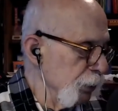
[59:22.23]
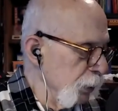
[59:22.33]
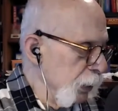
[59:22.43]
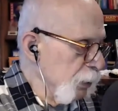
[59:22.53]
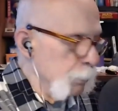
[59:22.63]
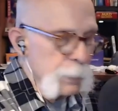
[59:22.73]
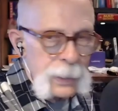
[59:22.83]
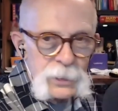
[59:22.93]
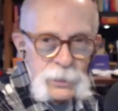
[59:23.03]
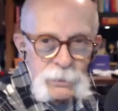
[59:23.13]
You got some
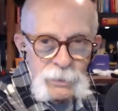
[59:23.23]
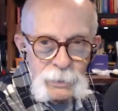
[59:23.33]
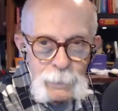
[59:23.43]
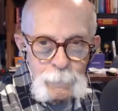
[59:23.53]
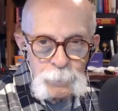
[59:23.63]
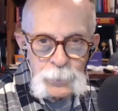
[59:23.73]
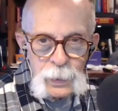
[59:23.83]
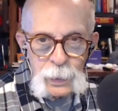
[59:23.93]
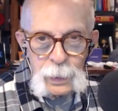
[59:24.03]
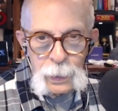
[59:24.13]
matches.
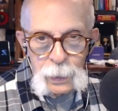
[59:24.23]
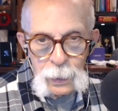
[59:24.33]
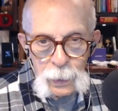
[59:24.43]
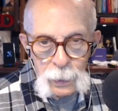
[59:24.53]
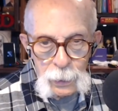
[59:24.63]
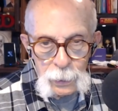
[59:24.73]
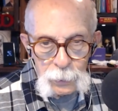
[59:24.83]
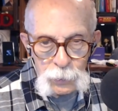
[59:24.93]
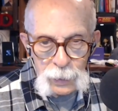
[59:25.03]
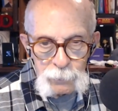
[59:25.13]
Uh,
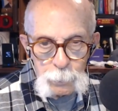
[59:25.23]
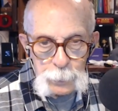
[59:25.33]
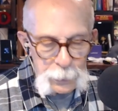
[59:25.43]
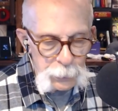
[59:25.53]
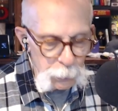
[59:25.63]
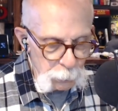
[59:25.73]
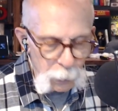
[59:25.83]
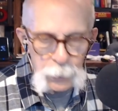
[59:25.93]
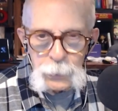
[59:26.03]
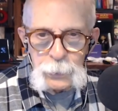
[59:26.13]
Jammer B, you
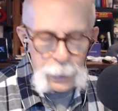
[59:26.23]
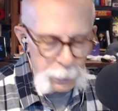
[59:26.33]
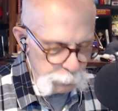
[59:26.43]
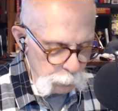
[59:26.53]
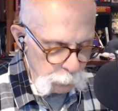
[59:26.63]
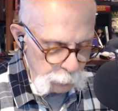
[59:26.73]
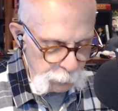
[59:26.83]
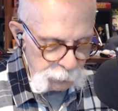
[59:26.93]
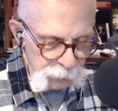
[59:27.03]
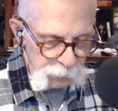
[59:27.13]
oh you gave
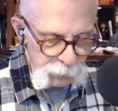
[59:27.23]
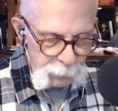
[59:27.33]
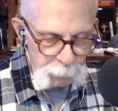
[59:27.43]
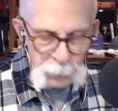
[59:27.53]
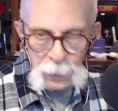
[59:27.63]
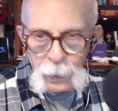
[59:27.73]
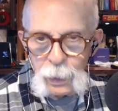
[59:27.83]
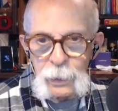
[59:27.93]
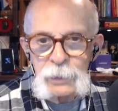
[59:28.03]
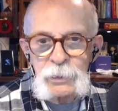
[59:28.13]
yours.
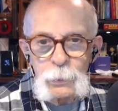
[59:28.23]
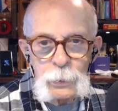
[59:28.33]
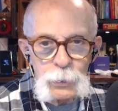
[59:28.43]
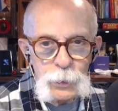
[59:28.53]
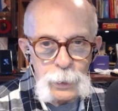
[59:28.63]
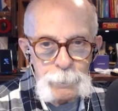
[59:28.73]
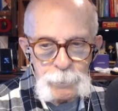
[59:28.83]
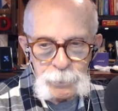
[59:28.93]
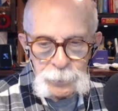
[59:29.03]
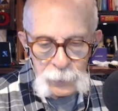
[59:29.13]
Uh, let's go to Jim.